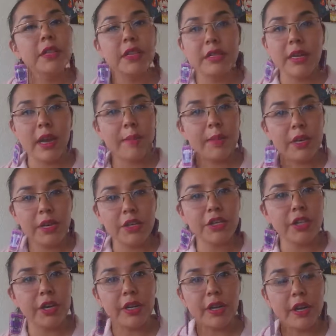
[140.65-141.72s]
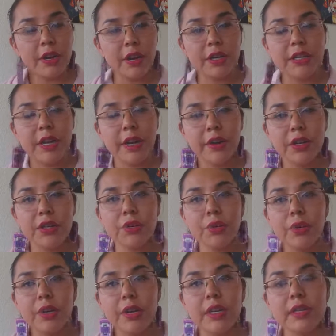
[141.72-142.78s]
contamination in our
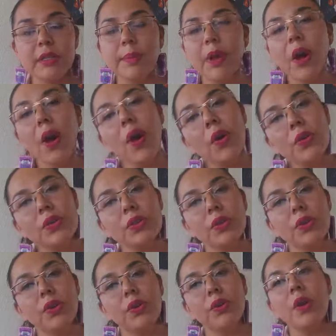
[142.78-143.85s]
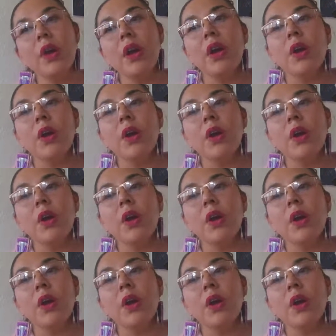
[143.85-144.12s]
territories, but also